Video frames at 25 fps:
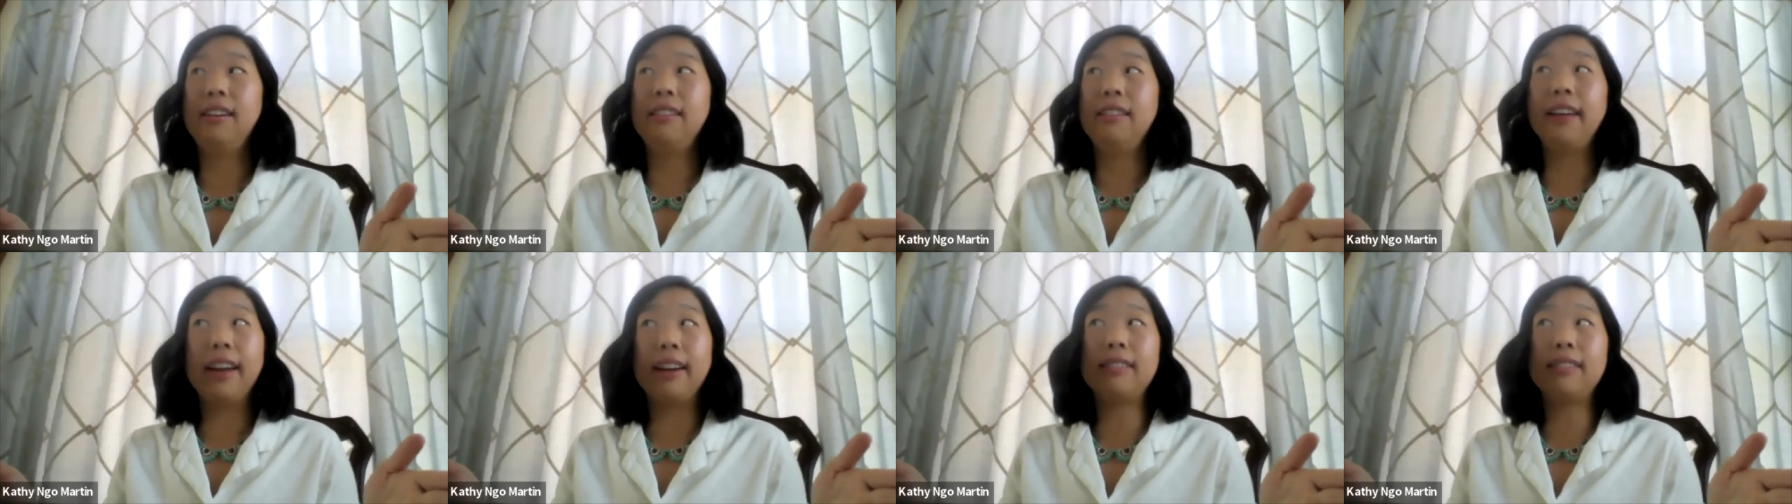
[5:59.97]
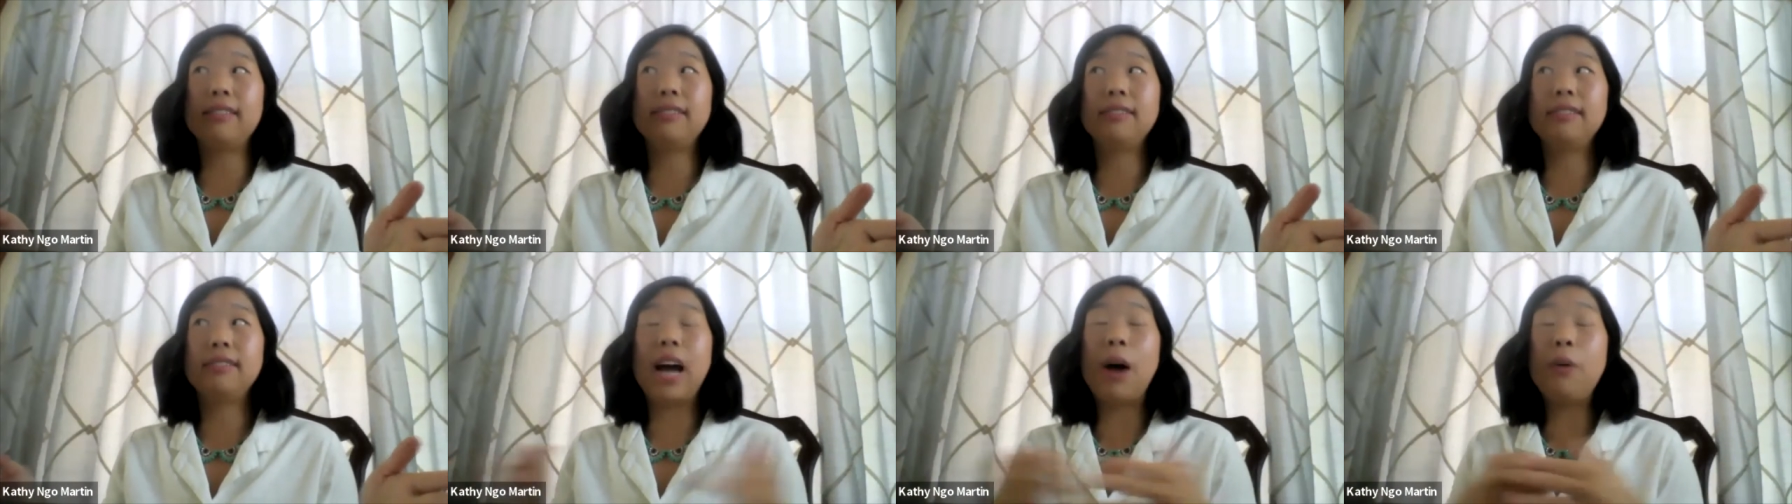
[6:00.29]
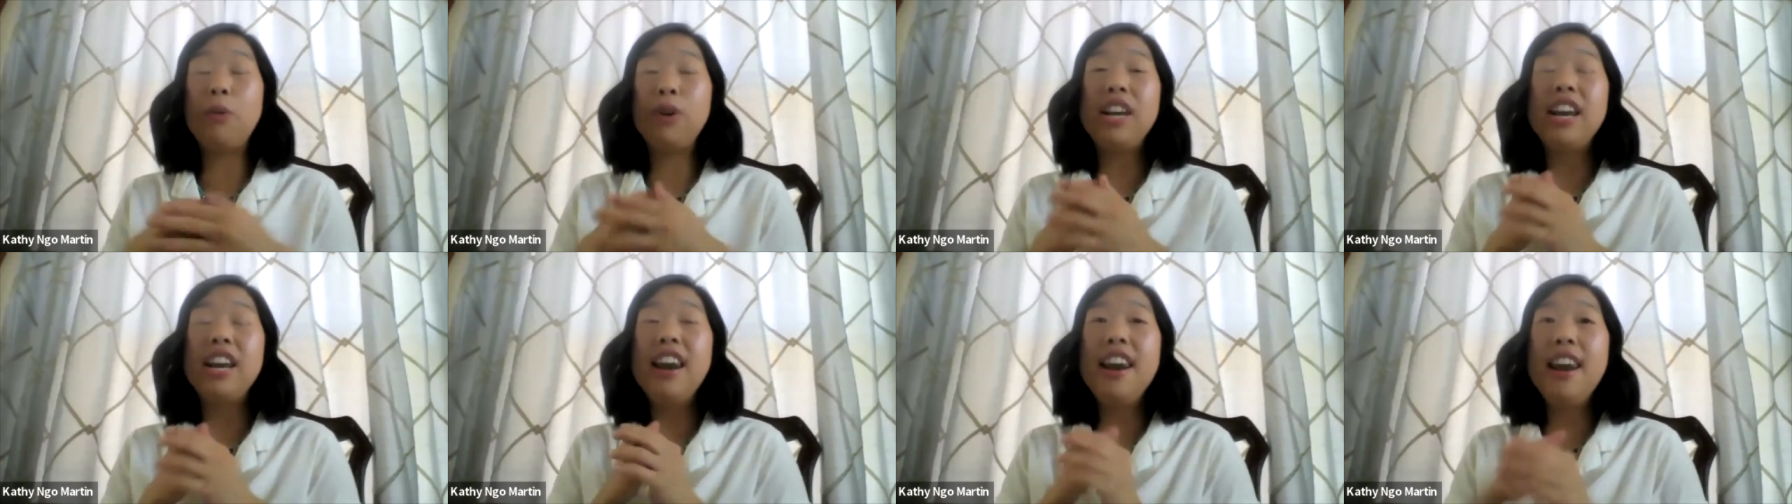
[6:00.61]
Like, I
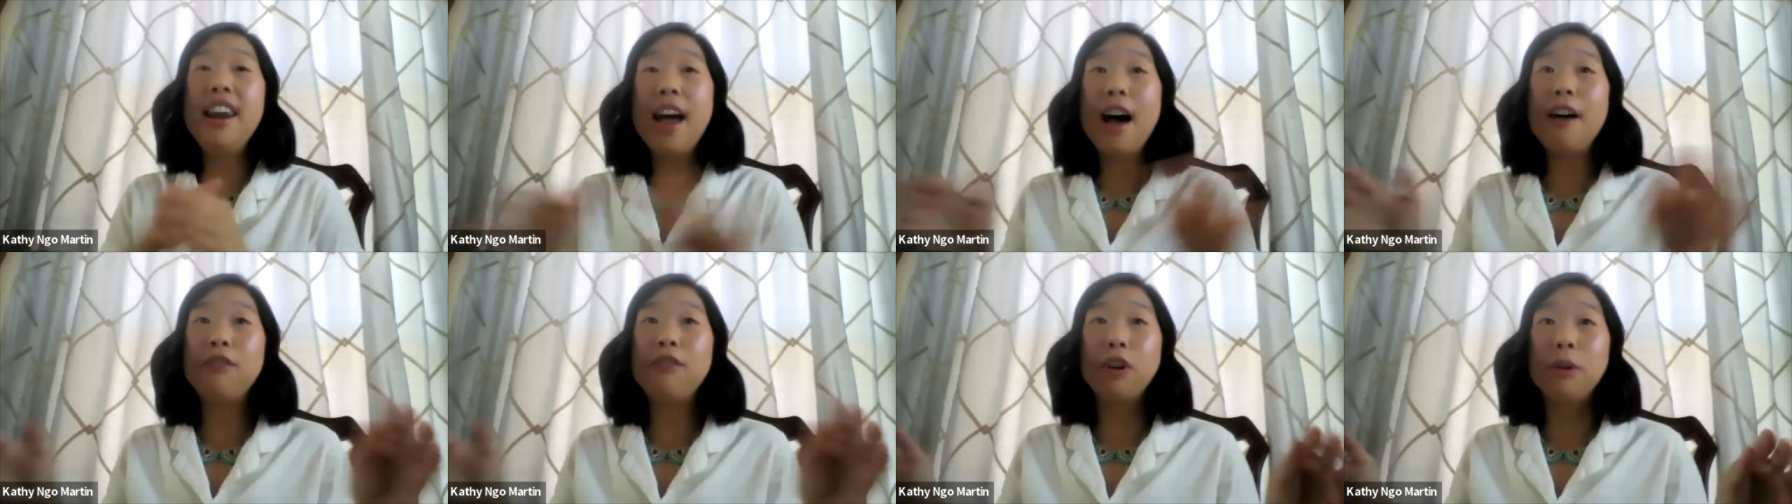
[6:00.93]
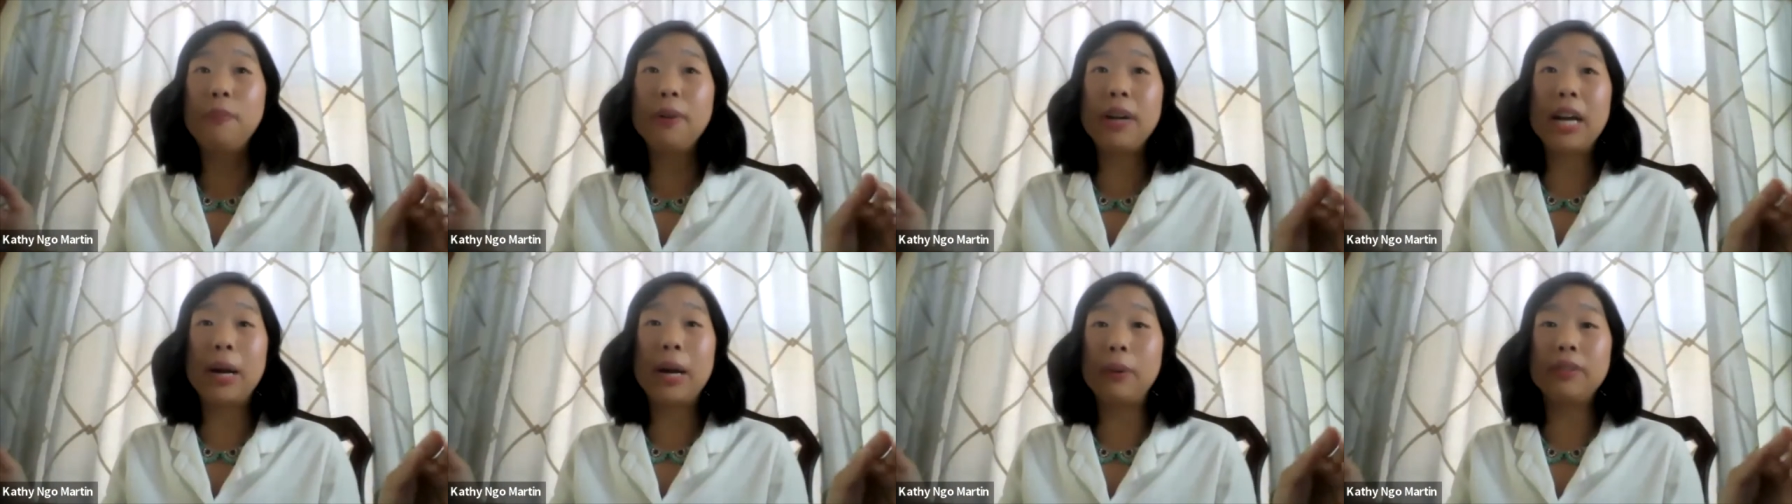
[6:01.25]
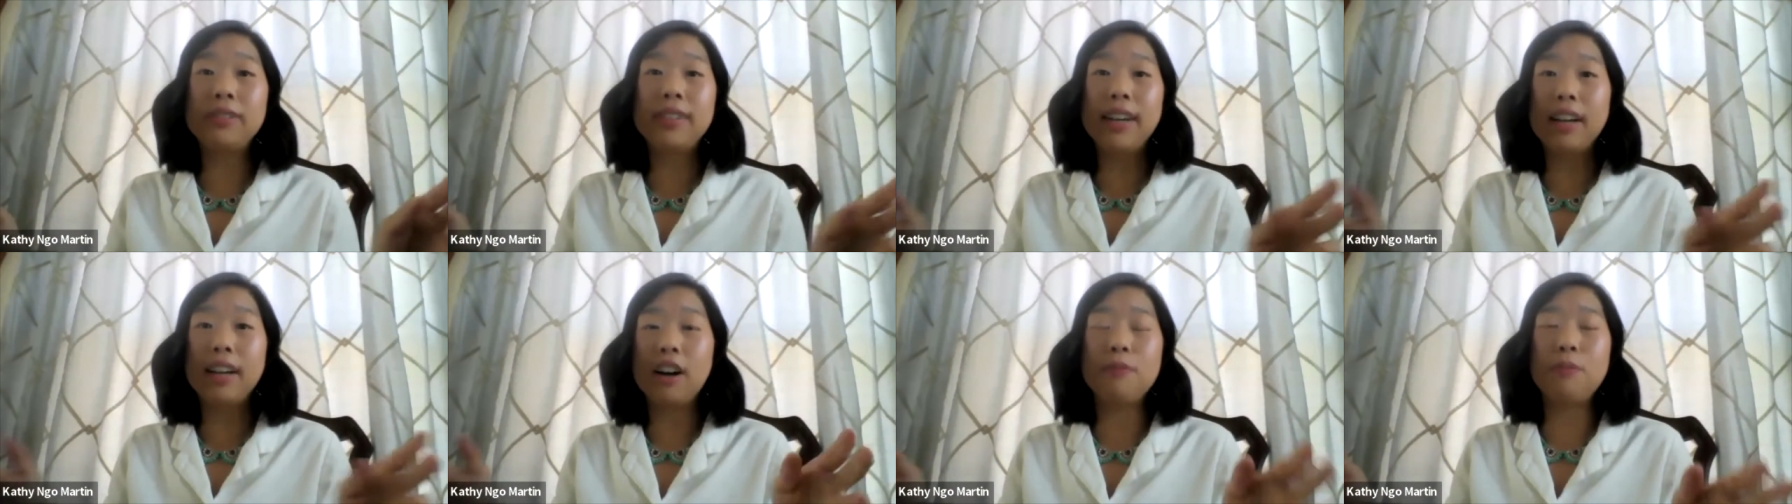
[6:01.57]
would never be
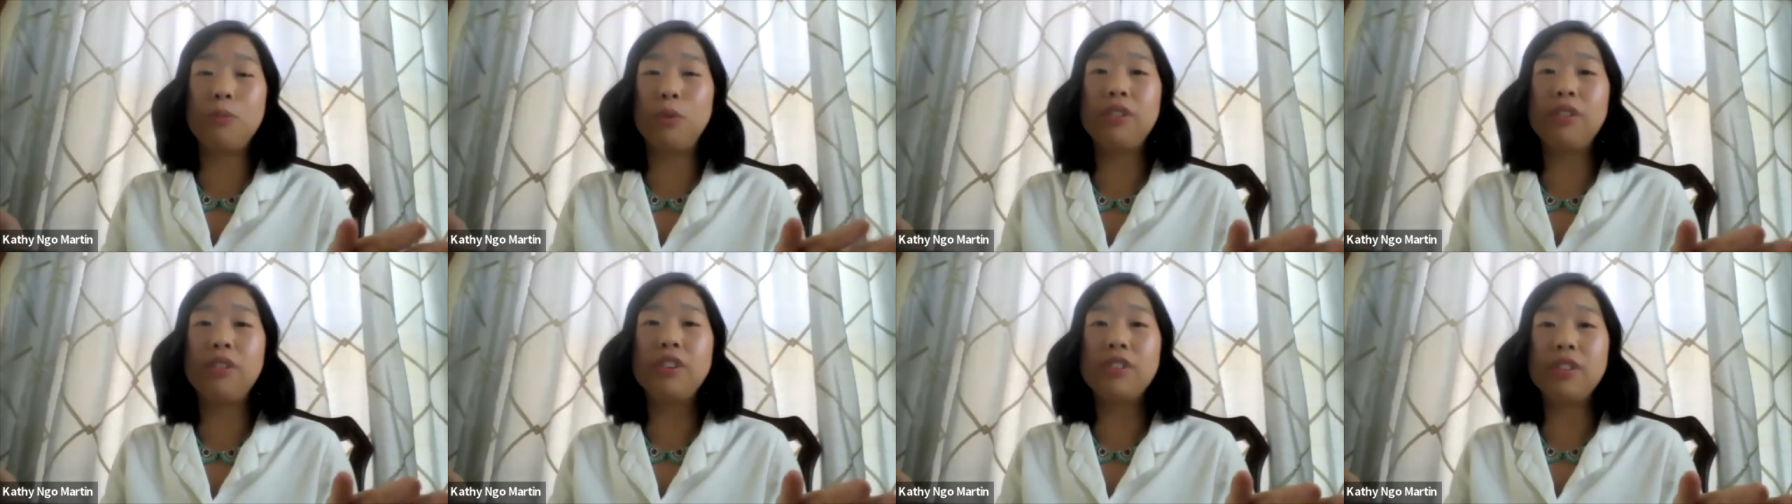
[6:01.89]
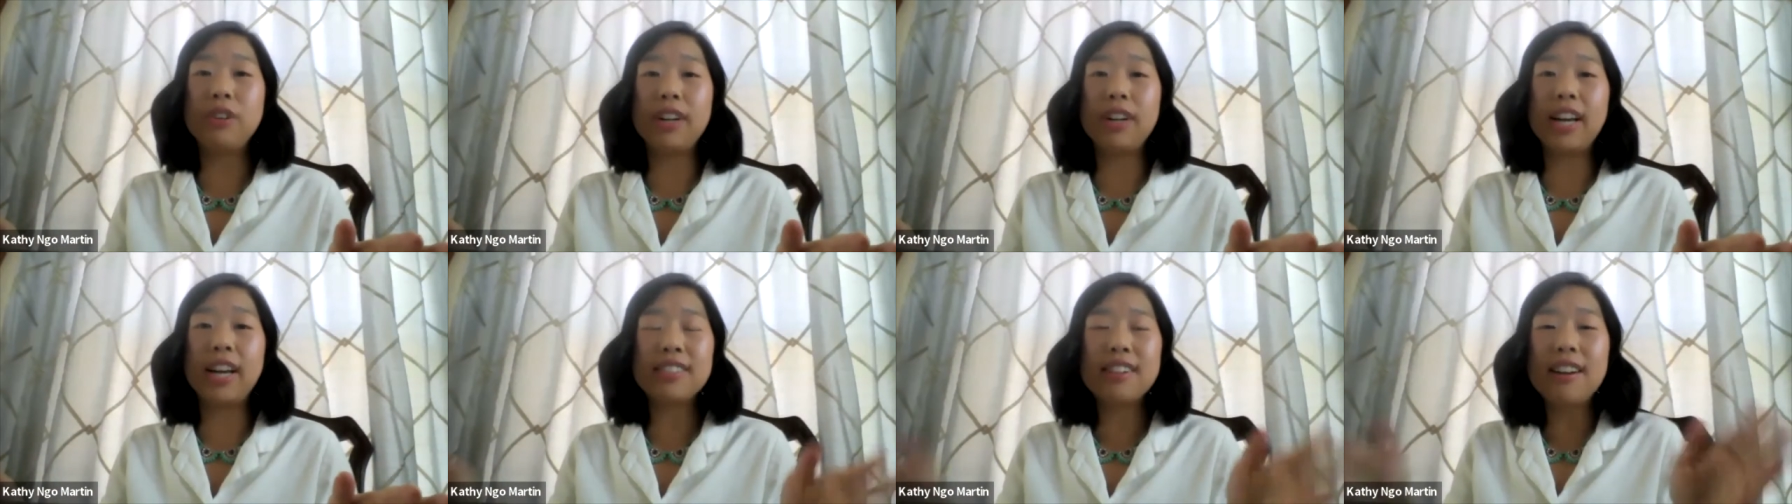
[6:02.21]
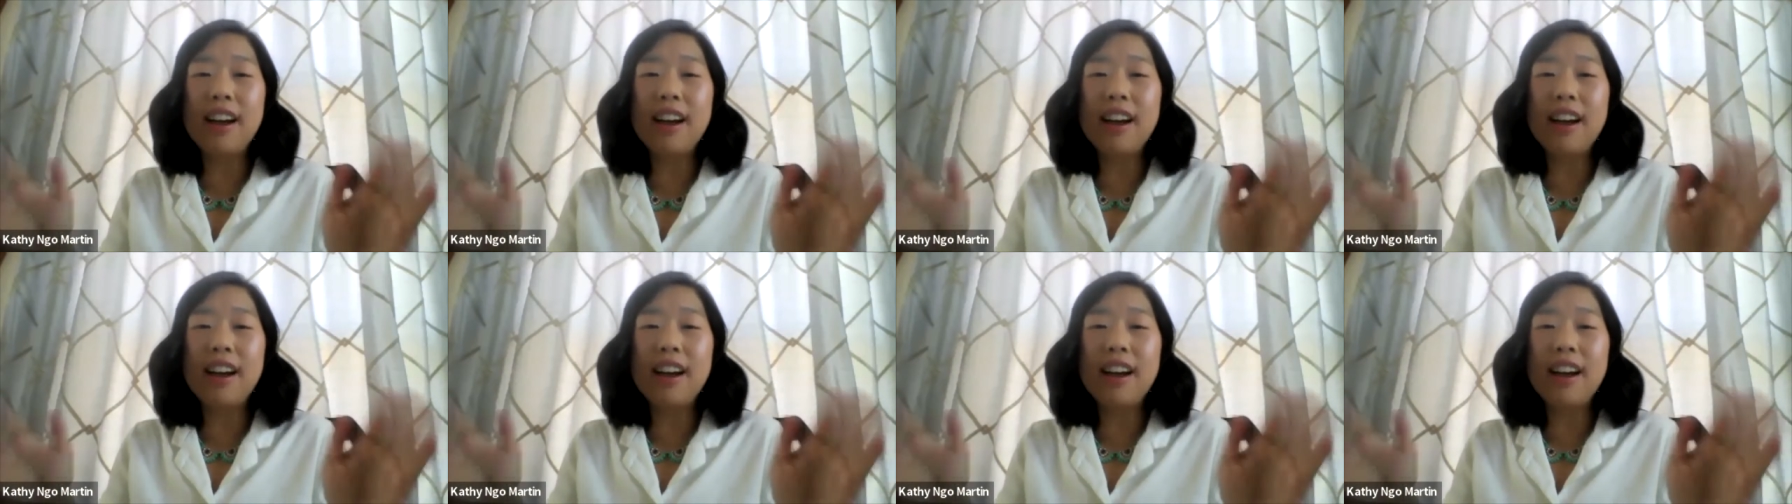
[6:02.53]
able to take off more than two days.